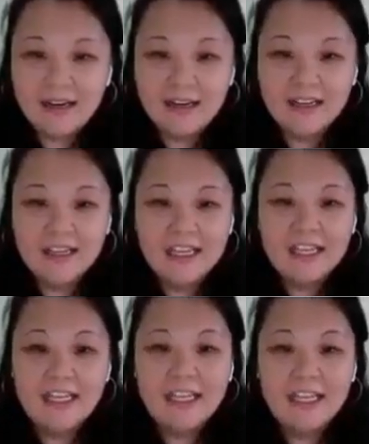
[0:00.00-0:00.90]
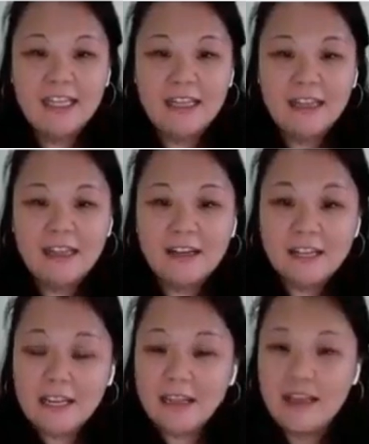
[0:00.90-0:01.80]
He said here,
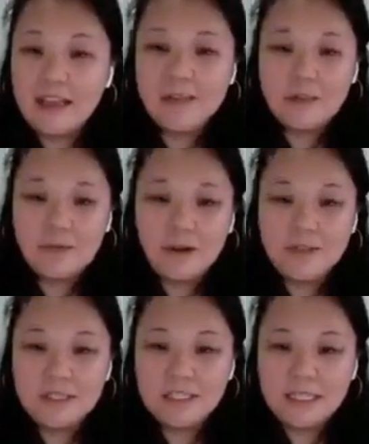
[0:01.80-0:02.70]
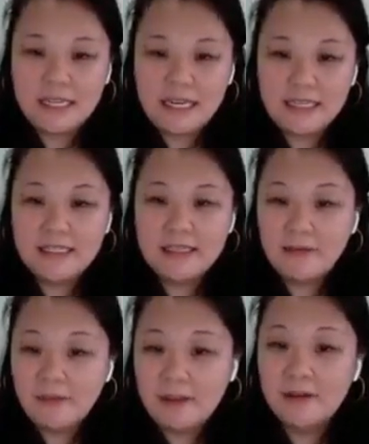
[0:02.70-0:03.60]
learning a language
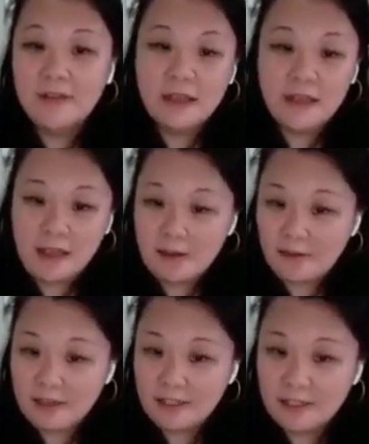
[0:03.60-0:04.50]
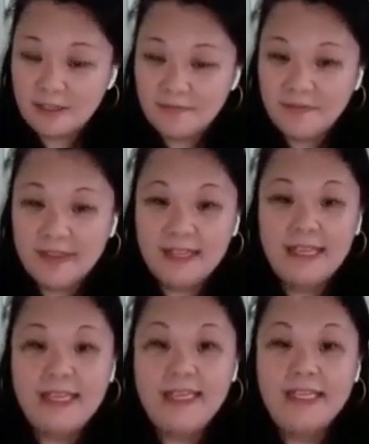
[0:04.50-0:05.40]
involves understanding something of that
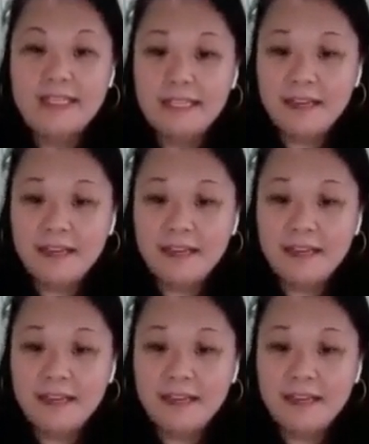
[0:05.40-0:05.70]
language.